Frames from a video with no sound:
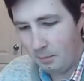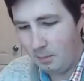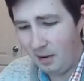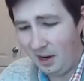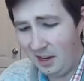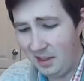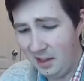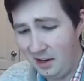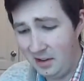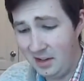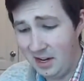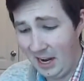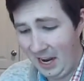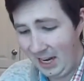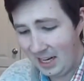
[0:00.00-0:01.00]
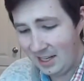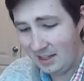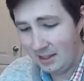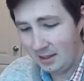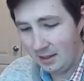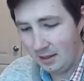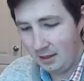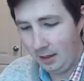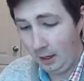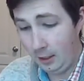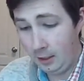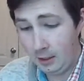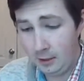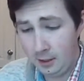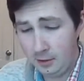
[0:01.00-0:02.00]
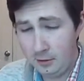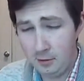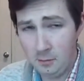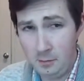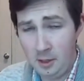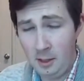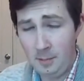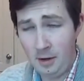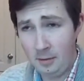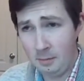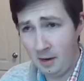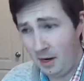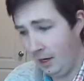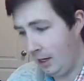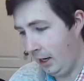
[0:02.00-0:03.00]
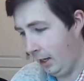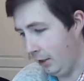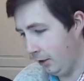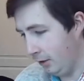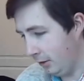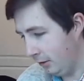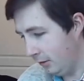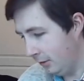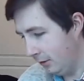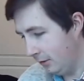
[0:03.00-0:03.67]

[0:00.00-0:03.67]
"By their neck," and he lectures me about my anger.